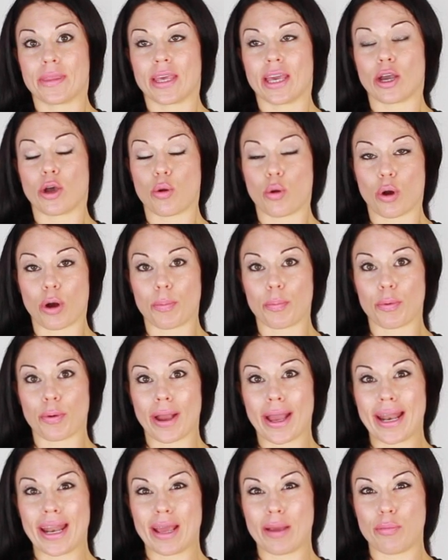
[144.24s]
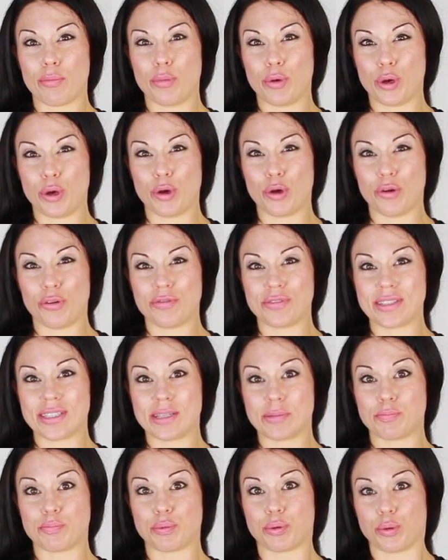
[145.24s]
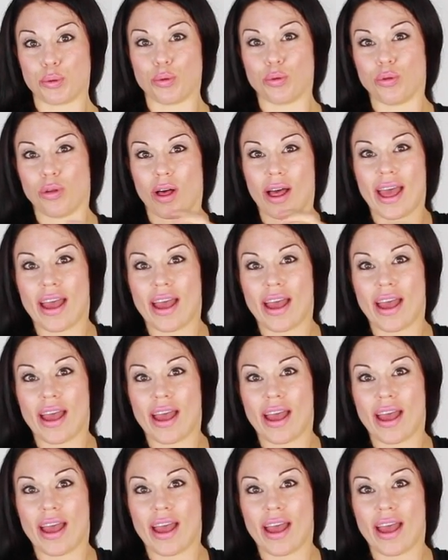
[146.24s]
incorporating moves that pull